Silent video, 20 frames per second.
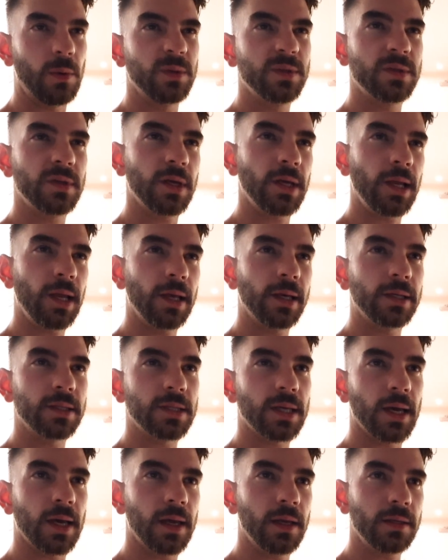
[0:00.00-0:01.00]
I would say like
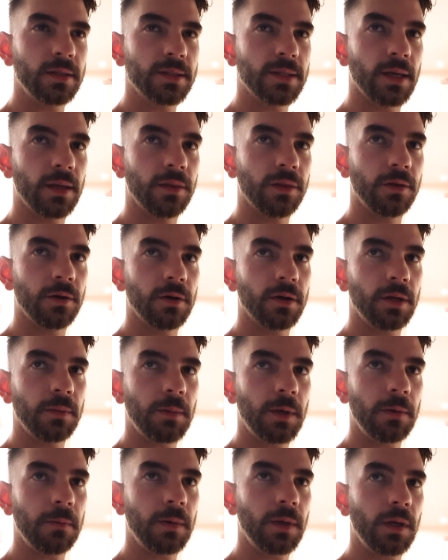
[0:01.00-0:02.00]
10, 10.30
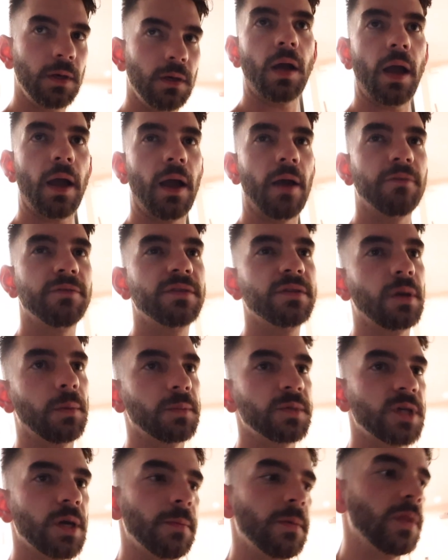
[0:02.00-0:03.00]
maybe? I have
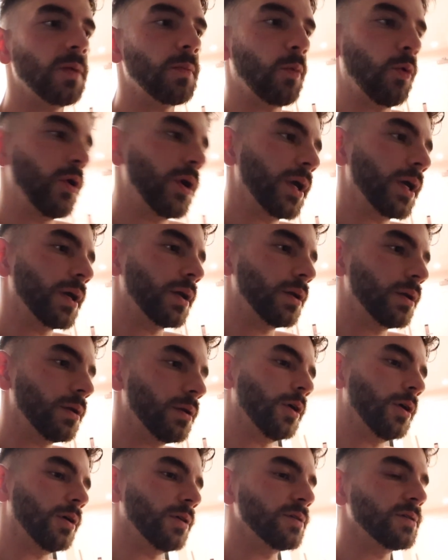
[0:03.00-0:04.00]
some time in the morning and
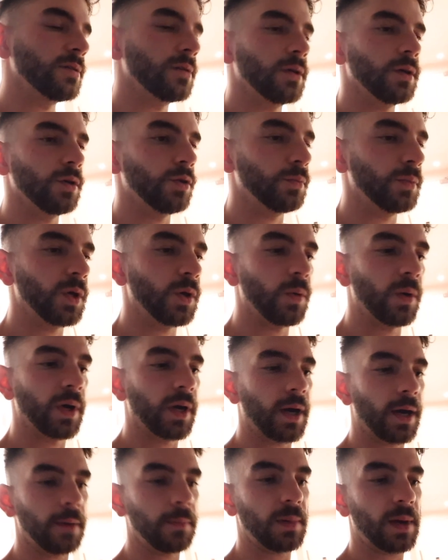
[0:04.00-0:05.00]
honestly, it'll be
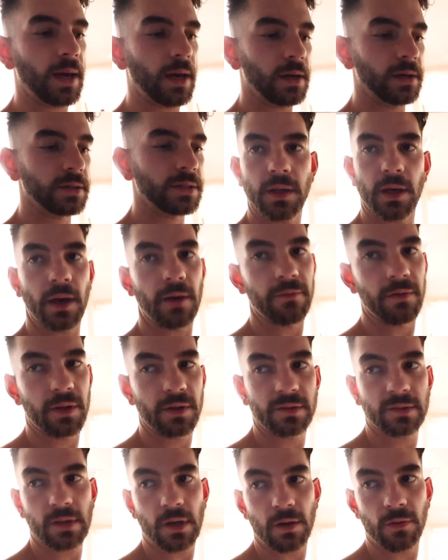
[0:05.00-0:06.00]
quick. I pack the heavy
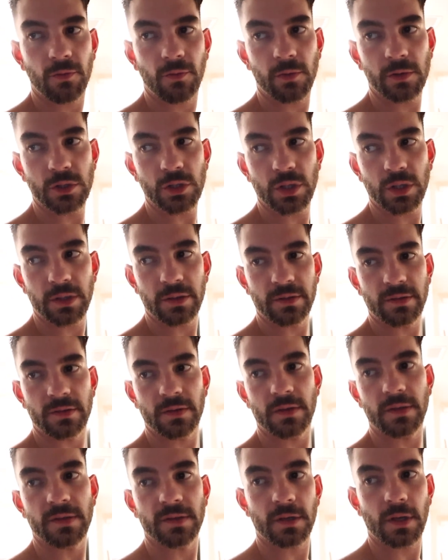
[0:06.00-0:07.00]
stuff, which
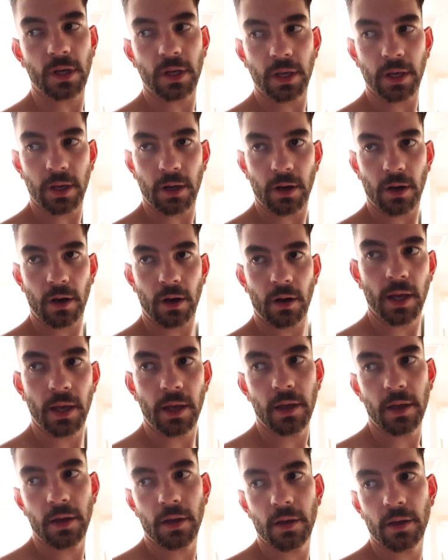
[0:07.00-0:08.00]
is the skincare
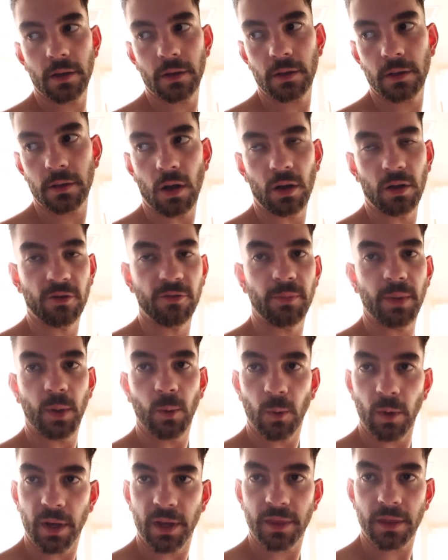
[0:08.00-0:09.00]
and all of my work